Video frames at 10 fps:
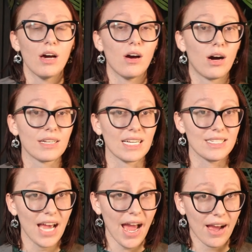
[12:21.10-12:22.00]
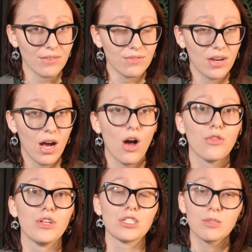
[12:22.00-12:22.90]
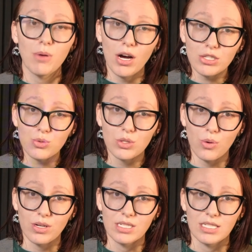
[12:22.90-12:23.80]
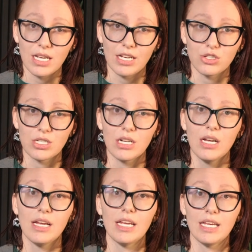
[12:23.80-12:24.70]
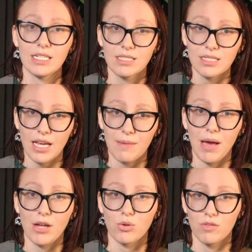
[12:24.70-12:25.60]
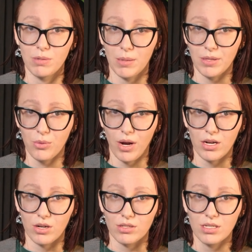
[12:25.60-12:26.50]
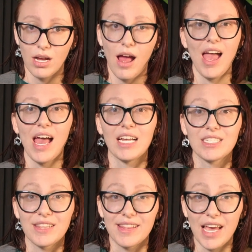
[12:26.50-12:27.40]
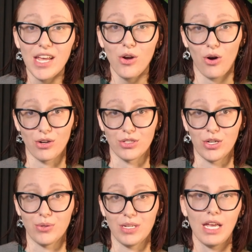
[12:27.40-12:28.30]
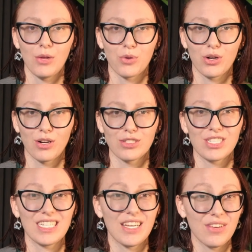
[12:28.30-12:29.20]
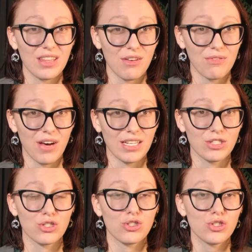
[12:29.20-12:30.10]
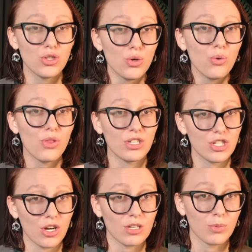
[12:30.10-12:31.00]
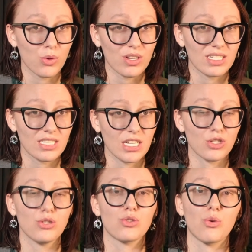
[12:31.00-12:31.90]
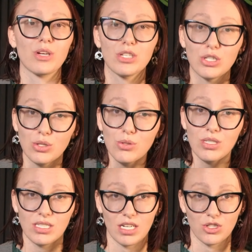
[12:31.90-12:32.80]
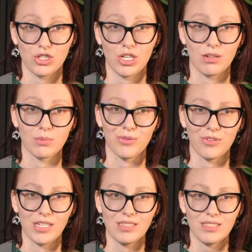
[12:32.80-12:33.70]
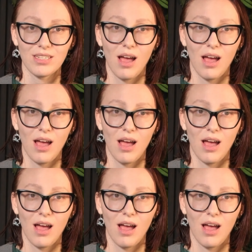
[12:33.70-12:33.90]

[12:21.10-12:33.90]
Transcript: On a DAF, the sponsoring organization is a matter of public record, and they are known in regards to giving the funds to the charitable organization who's going to use such charitable funds,